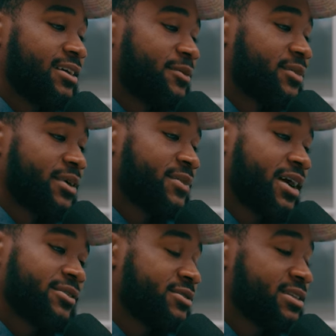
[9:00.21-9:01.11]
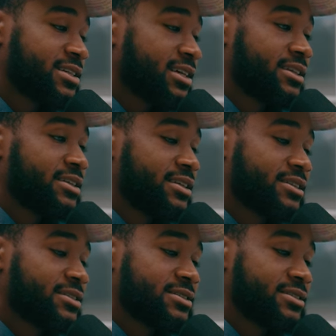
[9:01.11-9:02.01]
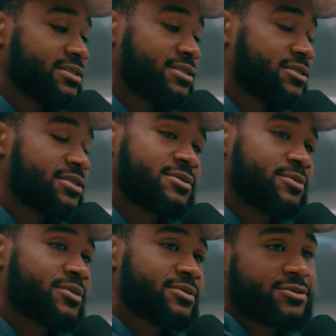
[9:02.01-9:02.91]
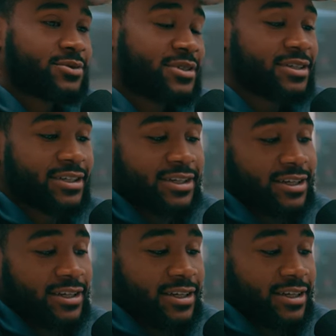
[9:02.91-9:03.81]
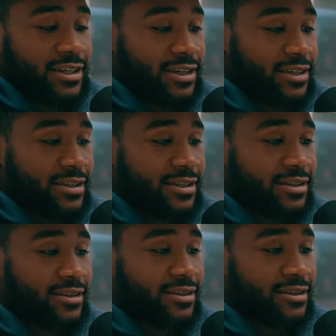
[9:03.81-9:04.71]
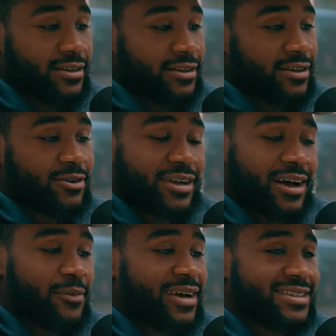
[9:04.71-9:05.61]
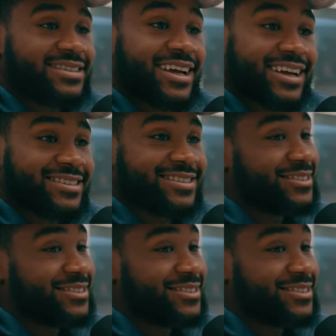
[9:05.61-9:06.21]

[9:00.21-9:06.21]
I'm I'm not really taking none of this shit serious, bro. I swear. And then I ain't gonna lie, my stats is